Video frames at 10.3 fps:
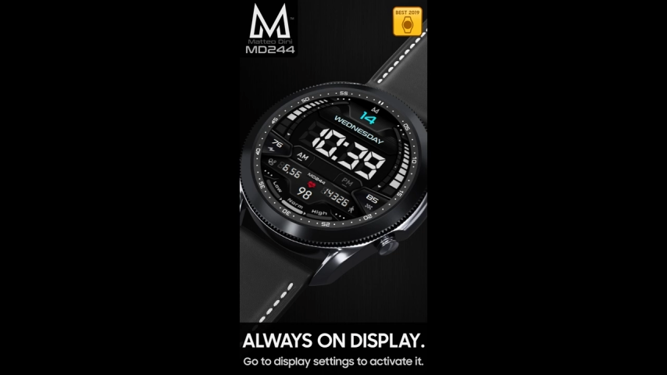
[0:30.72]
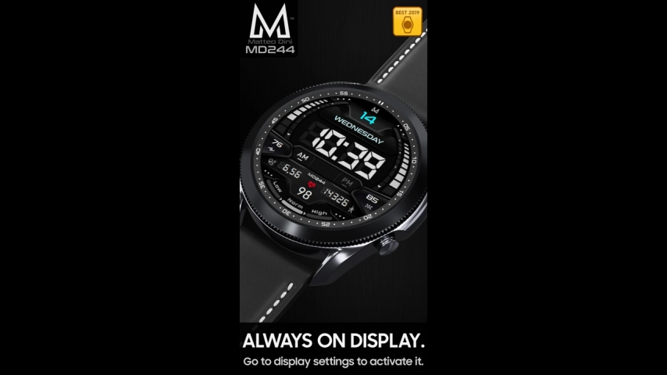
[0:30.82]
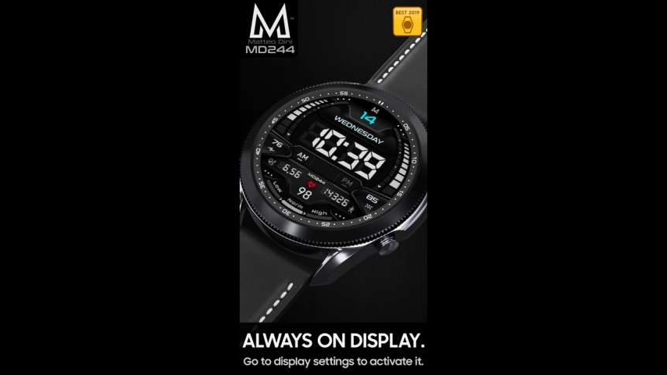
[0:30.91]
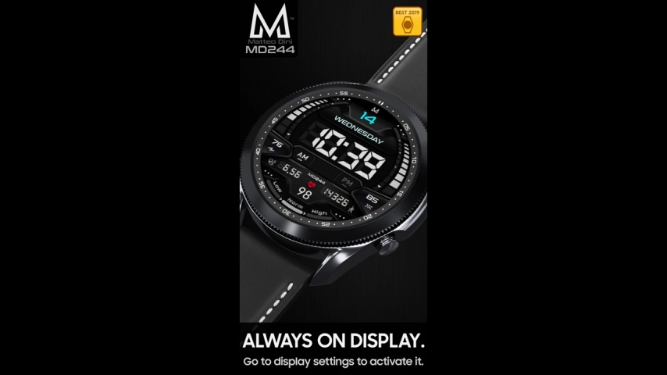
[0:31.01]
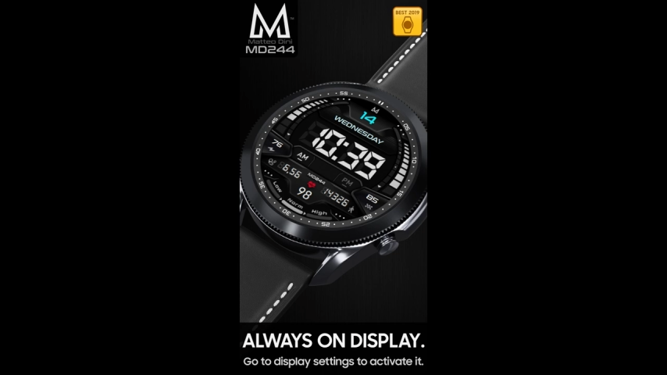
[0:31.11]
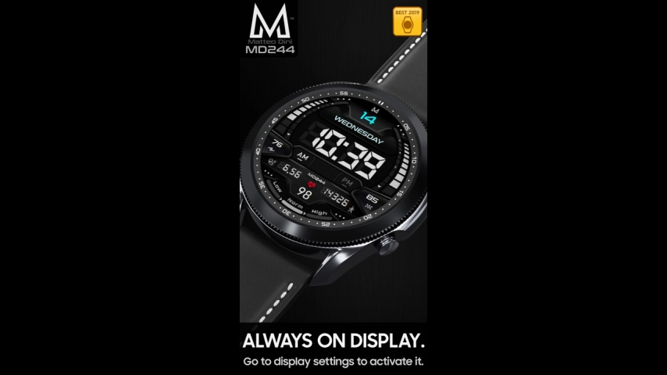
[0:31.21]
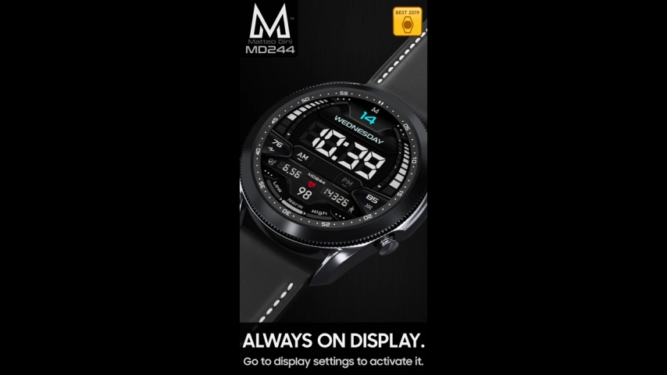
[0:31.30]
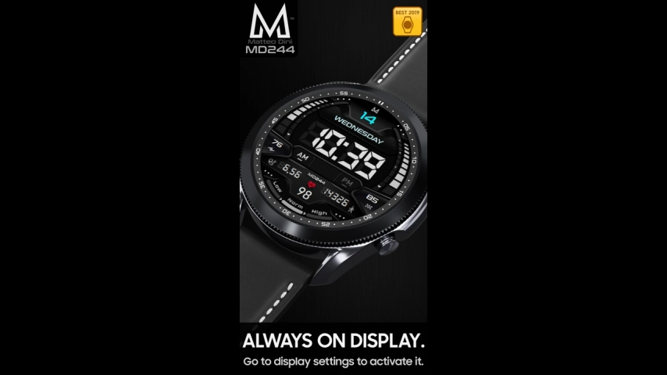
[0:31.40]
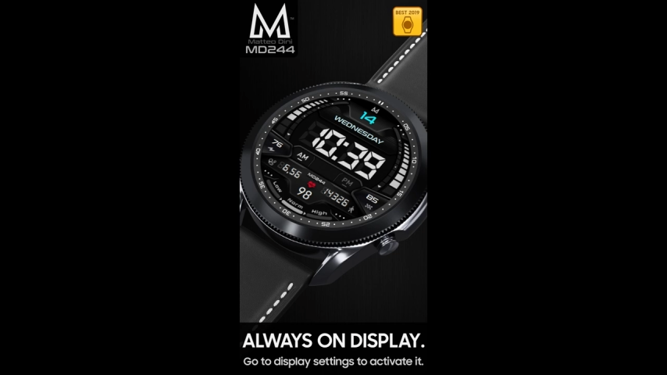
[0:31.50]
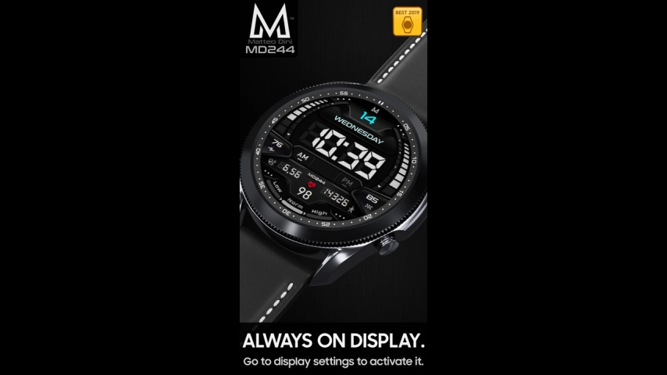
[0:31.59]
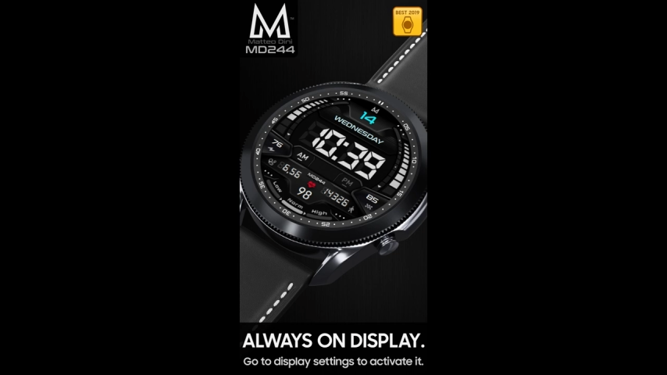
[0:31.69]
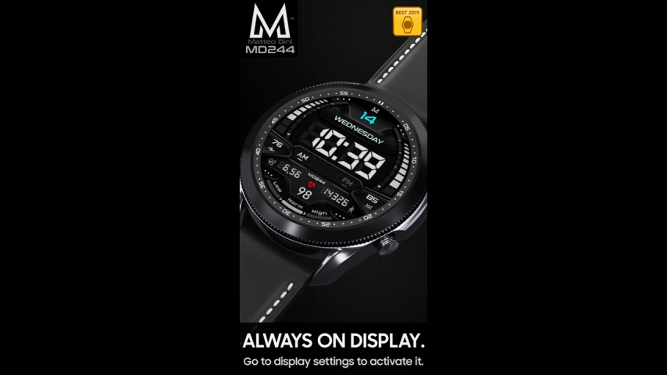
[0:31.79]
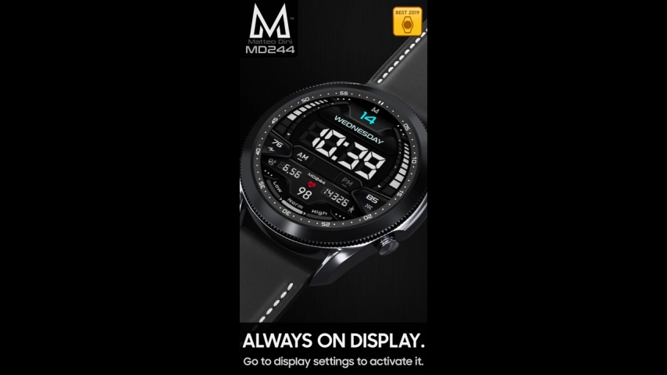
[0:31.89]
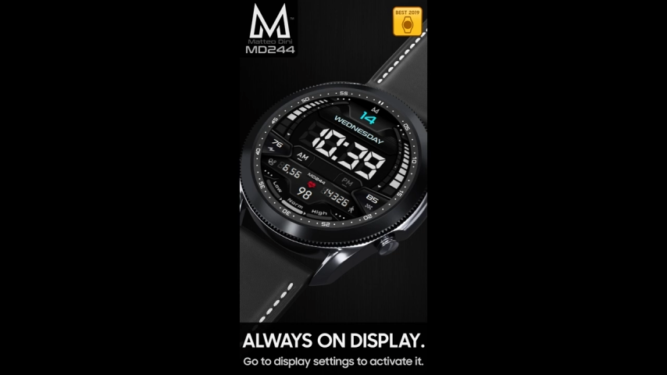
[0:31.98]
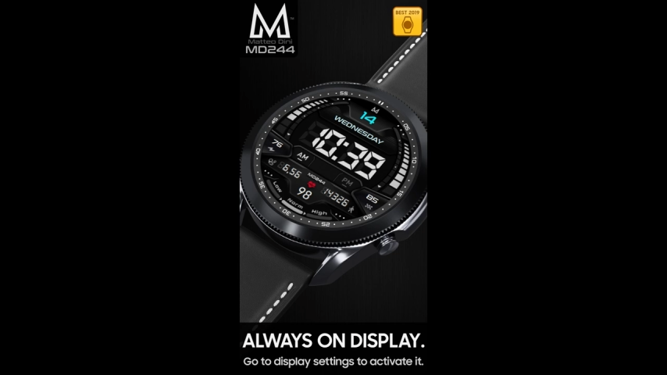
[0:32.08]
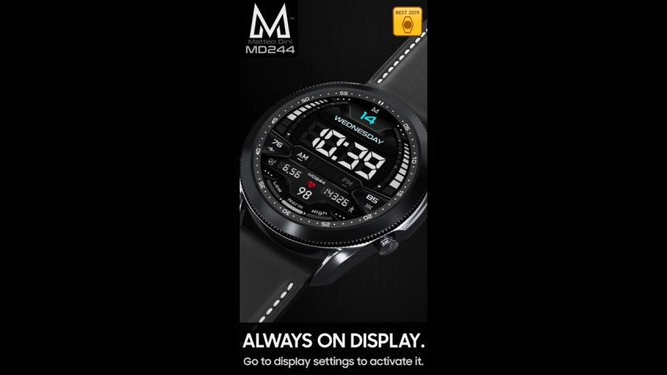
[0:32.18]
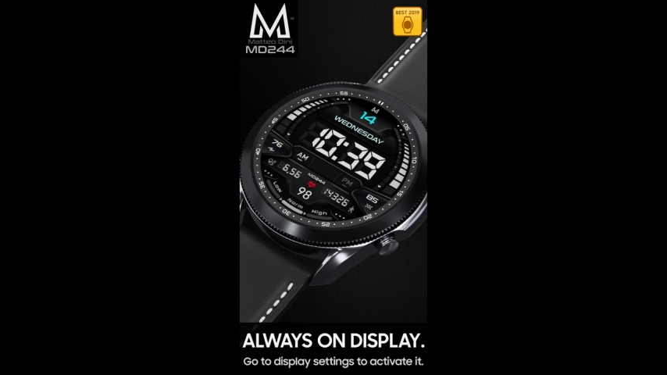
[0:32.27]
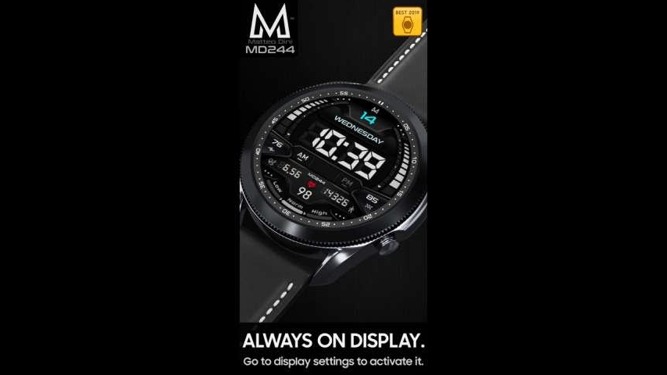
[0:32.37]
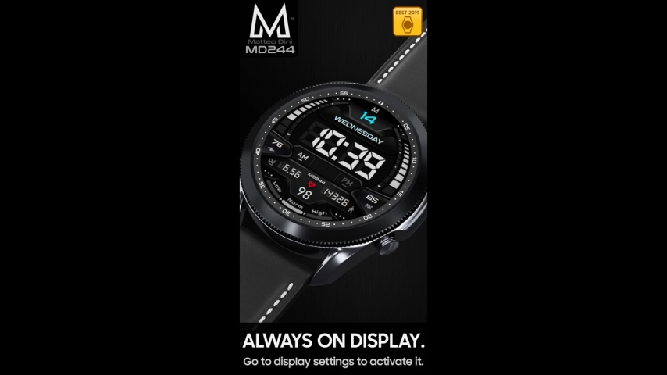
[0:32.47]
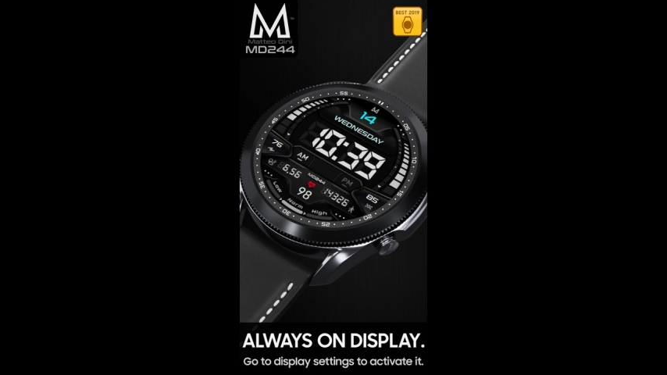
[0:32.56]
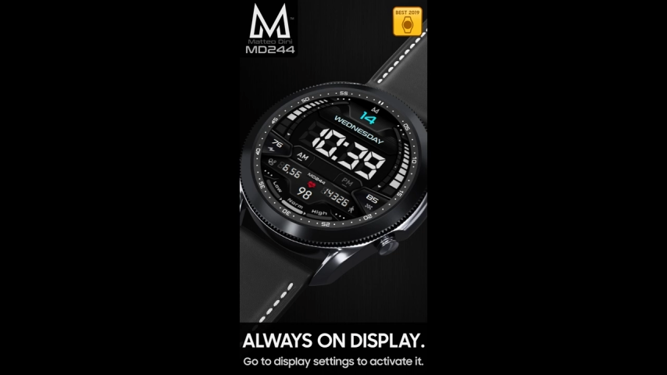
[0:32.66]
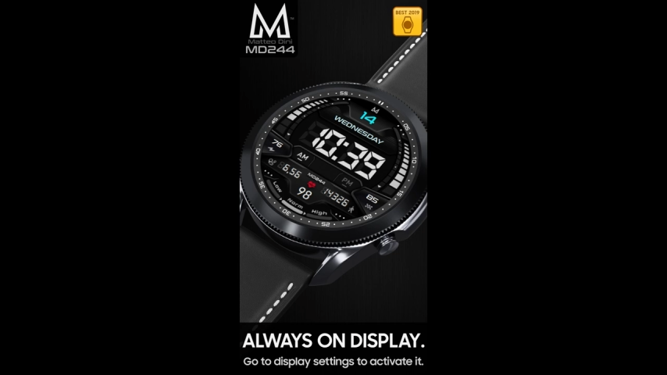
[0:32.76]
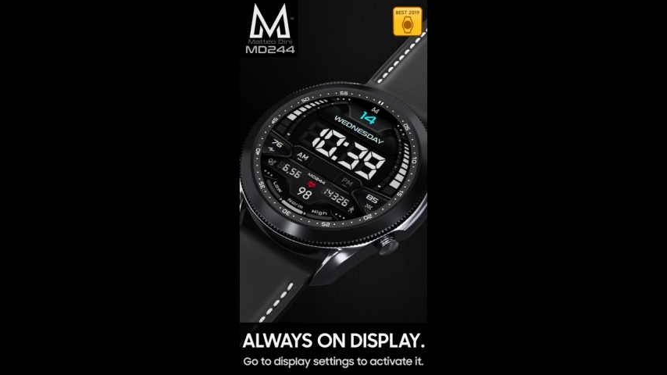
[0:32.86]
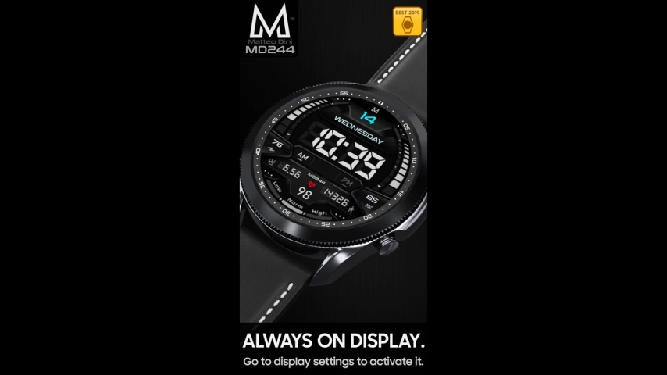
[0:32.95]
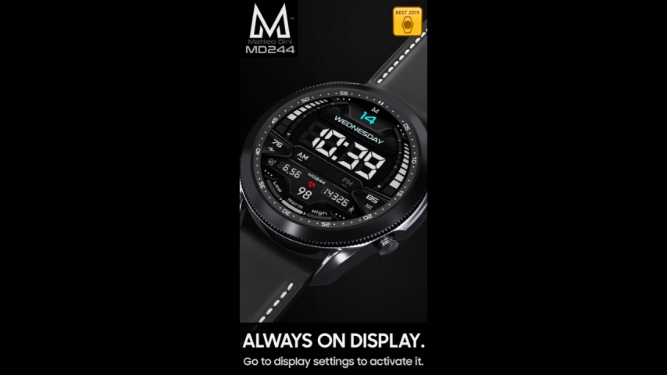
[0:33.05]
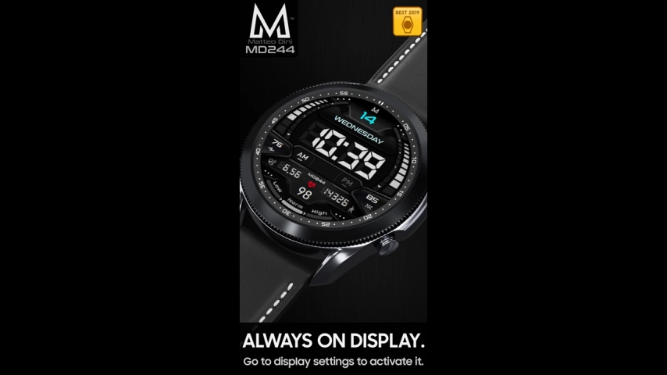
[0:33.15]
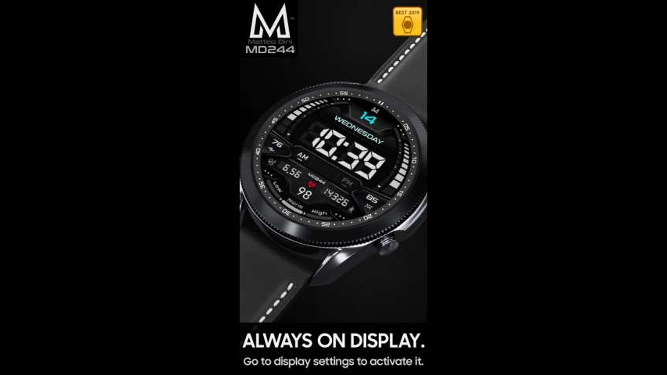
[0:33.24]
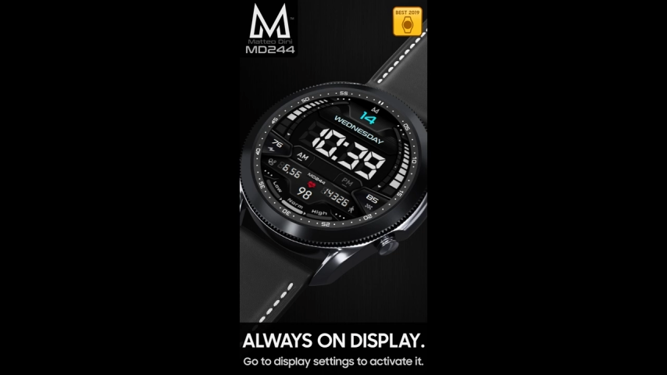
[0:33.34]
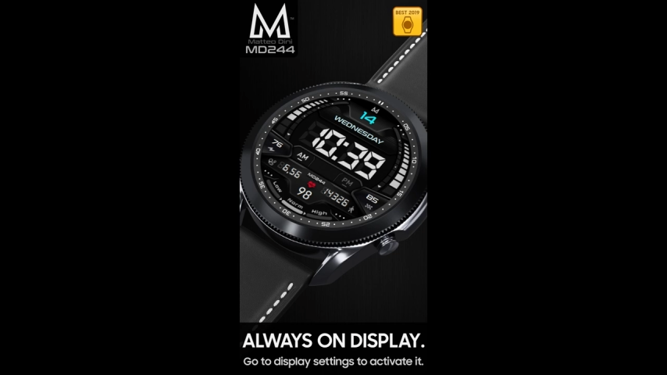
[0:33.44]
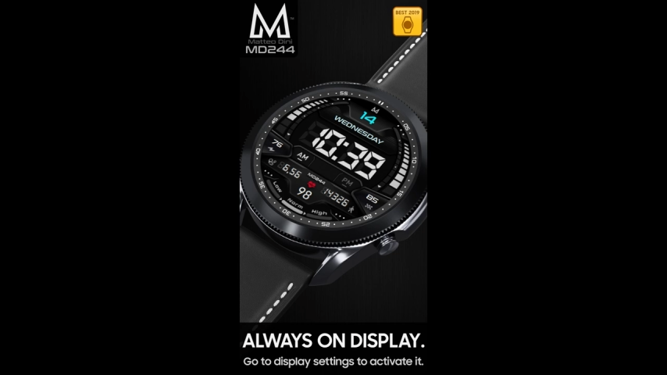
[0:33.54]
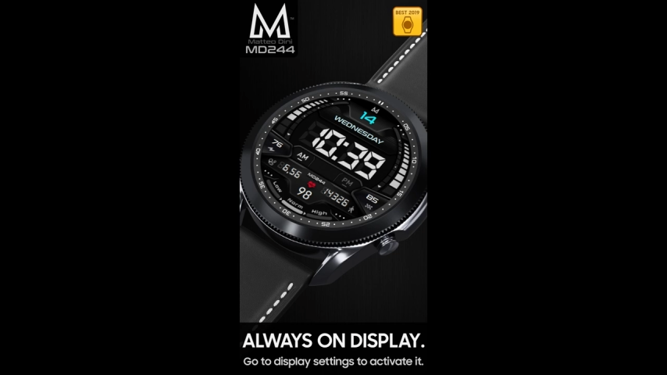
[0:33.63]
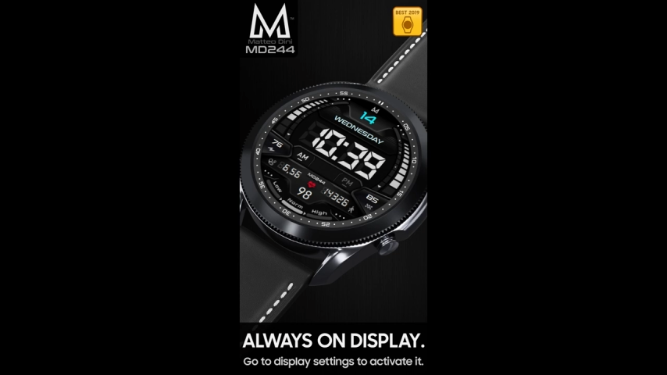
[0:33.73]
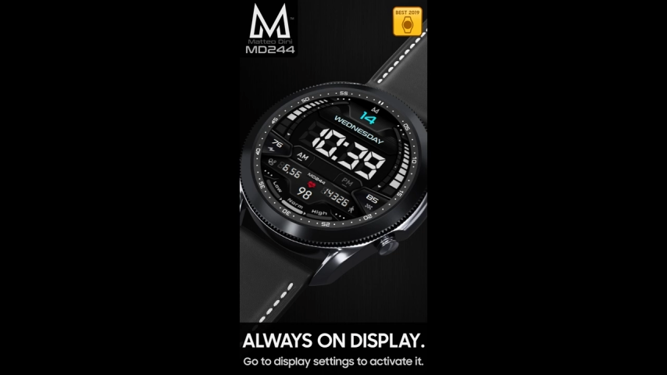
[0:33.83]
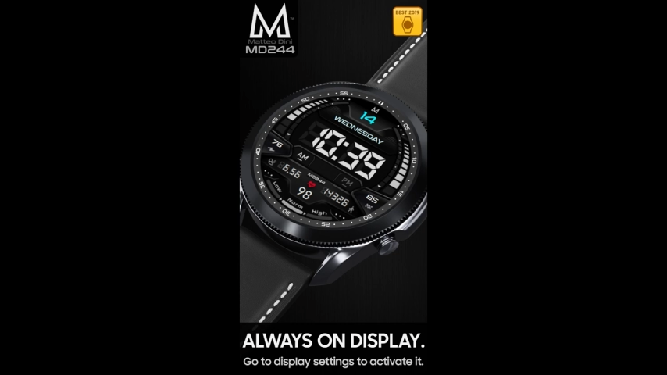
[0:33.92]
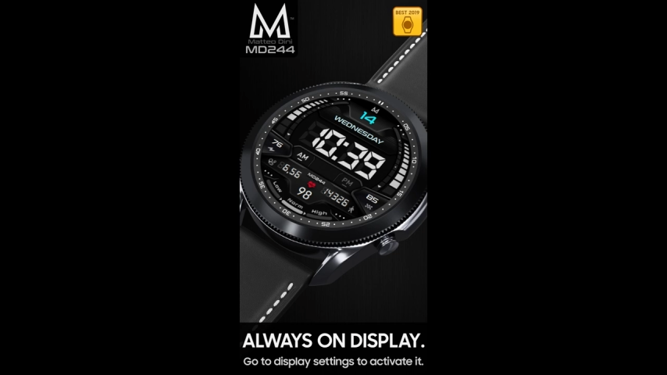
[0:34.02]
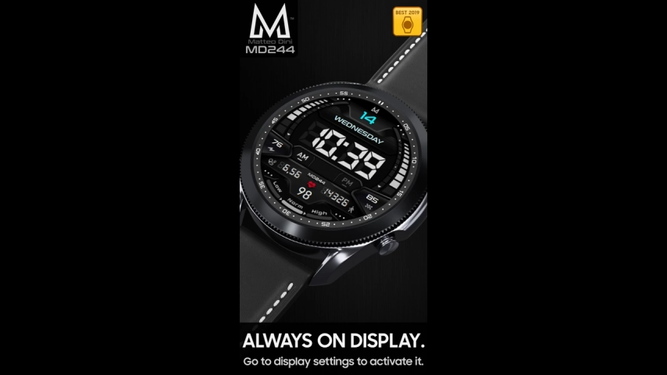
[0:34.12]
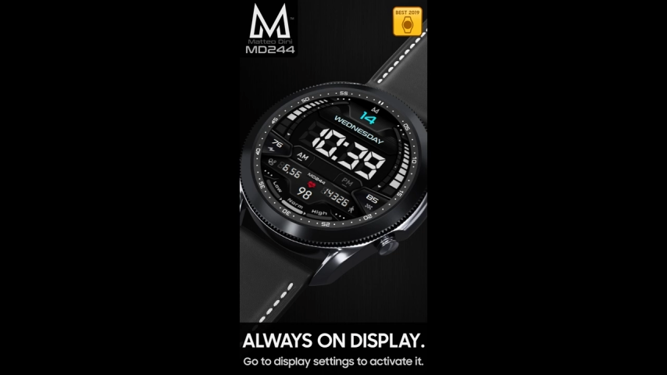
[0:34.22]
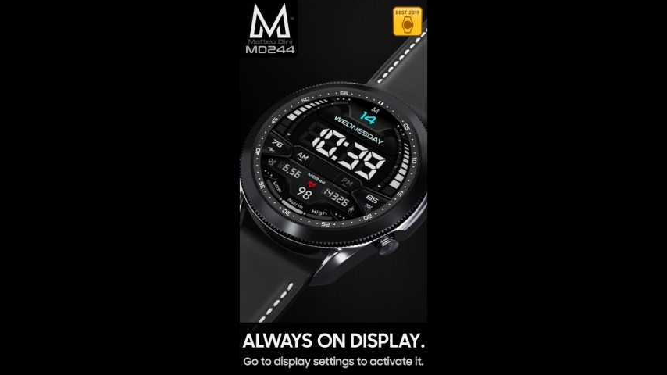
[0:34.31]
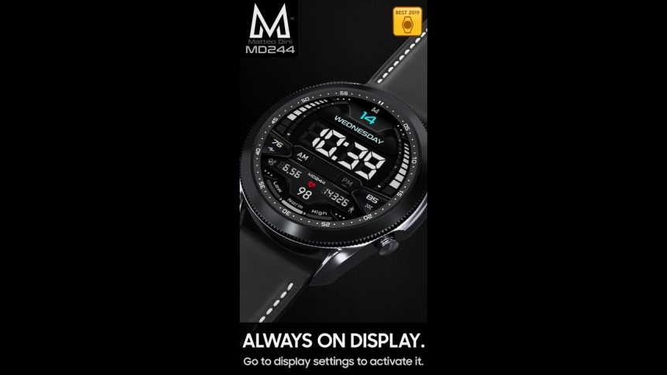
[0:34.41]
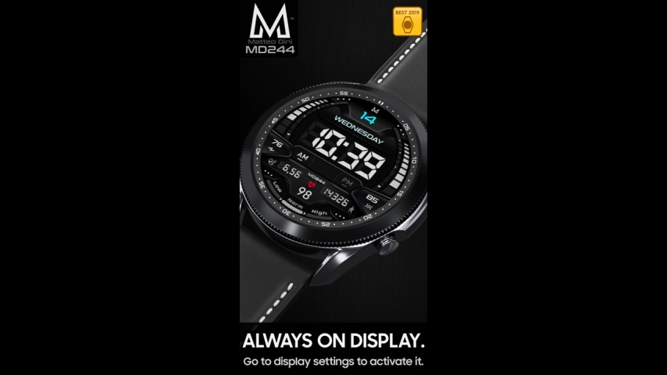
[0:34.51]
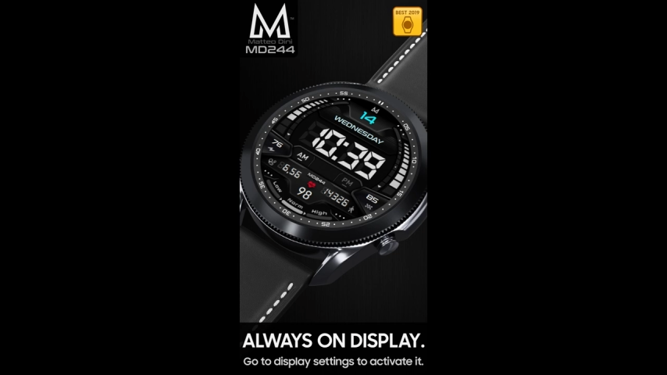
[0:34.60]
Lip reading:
(no speaker visible)